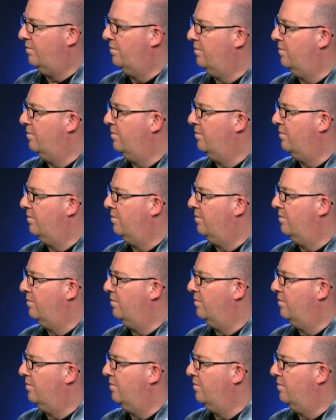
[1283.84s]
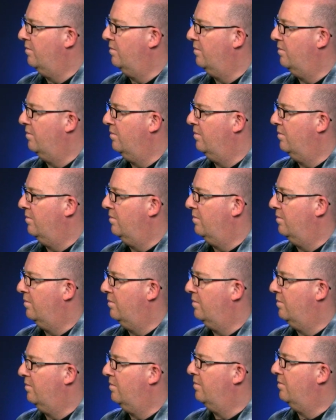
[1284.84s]

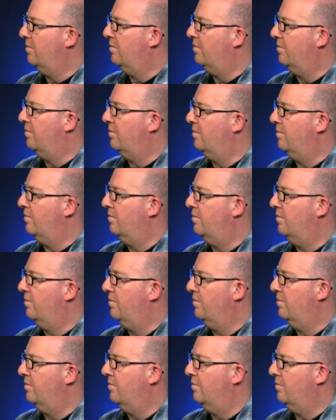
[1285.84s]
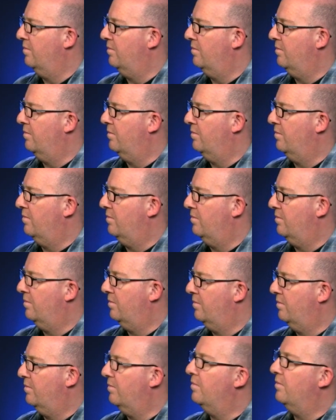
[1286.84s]

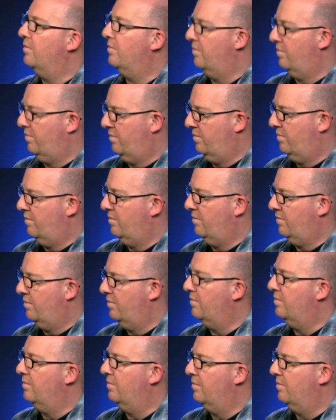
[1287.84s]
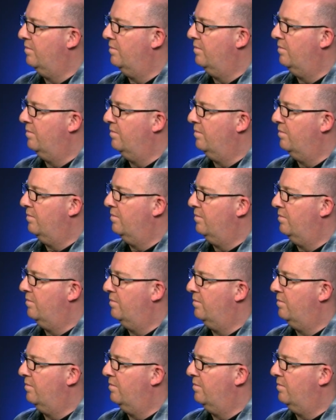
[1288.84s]
(silent)